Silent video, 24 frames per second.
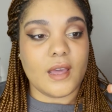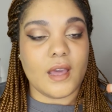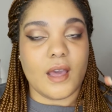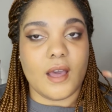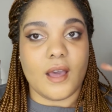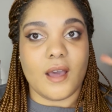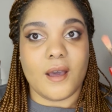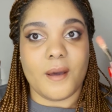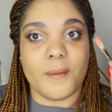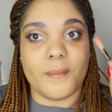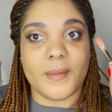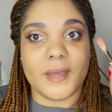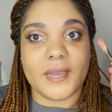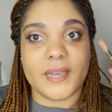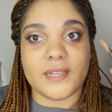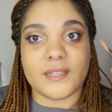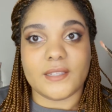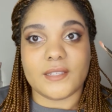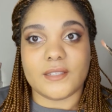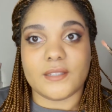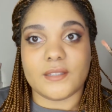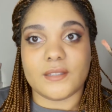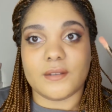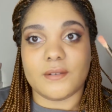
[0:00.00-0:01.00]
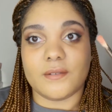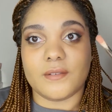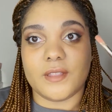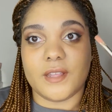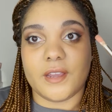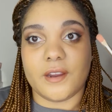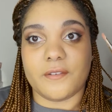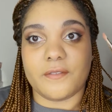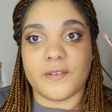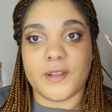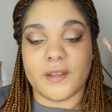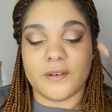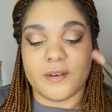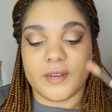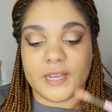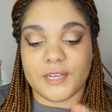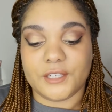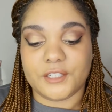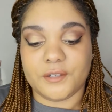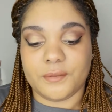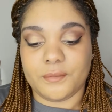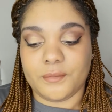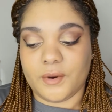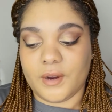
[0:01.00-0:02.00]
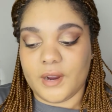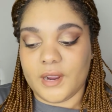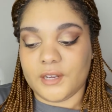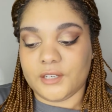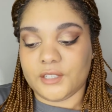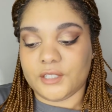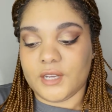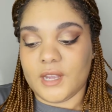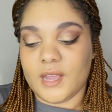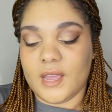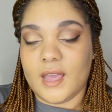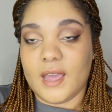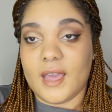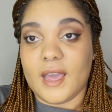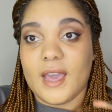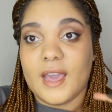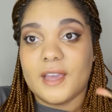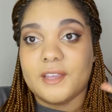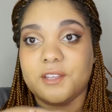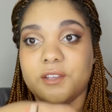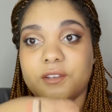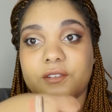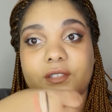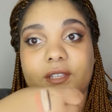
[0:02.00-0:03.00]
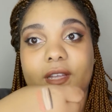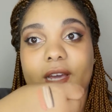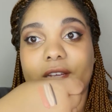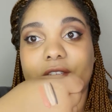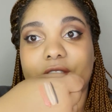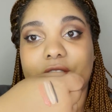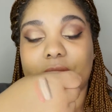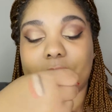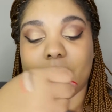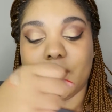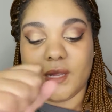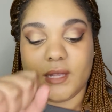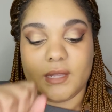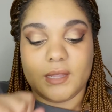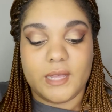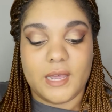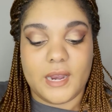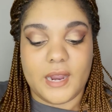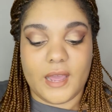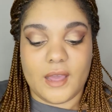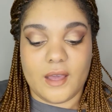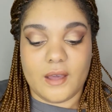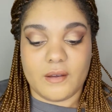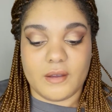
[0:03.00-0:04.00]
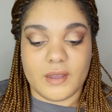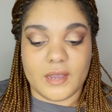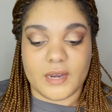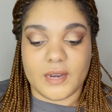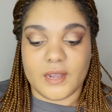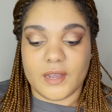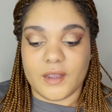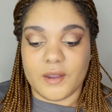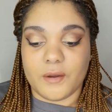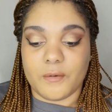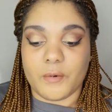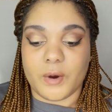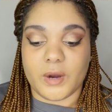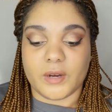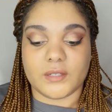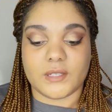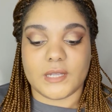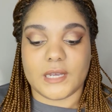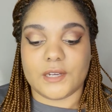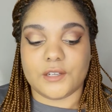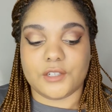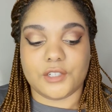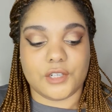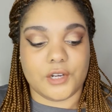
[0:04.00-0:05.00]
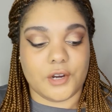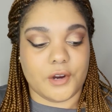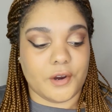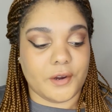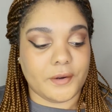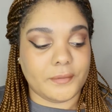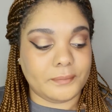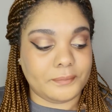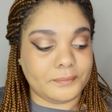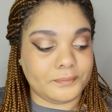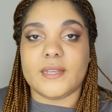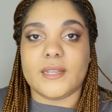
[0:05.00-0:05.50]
It's their foundation brush. I use that to blend that out, and it works like a charm.